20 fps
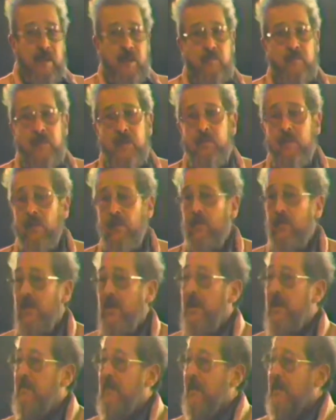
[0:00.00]
People are
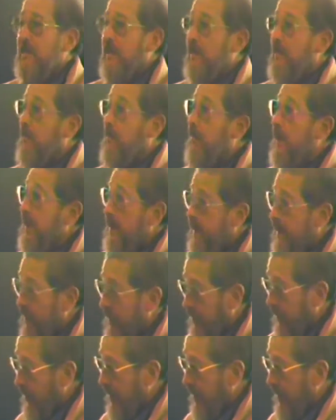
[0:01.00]
very much in business for